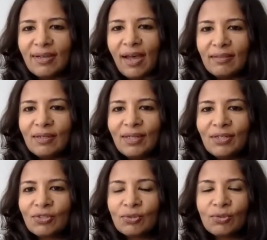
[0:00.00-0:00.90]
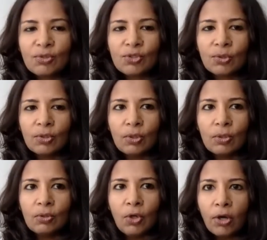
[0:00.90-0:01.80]
And they need to
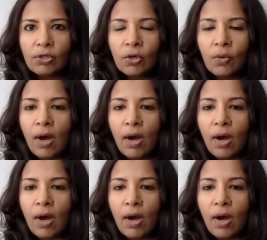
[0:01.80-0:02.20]
not go